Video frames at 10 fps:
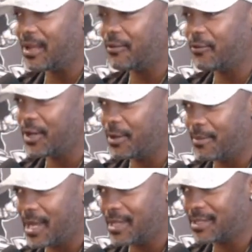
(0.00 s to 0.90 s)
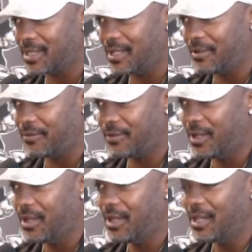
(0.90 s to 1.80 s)
a friend of mine's lived
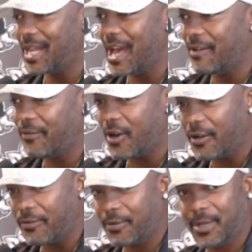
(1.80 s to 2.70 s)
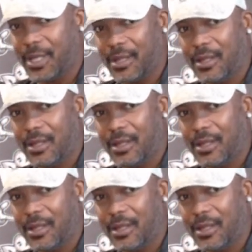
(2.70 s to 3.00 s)
not far from there.